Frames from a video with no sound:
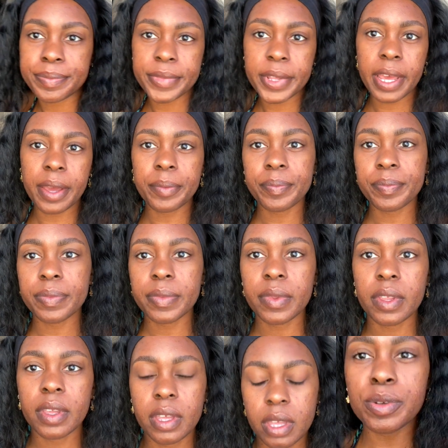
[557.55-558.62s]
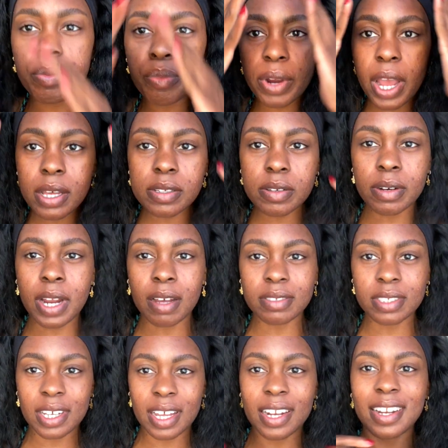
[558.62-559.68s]
okay? The brows are now
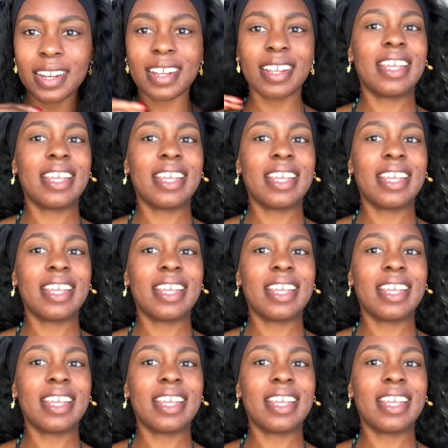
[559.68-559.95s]
done.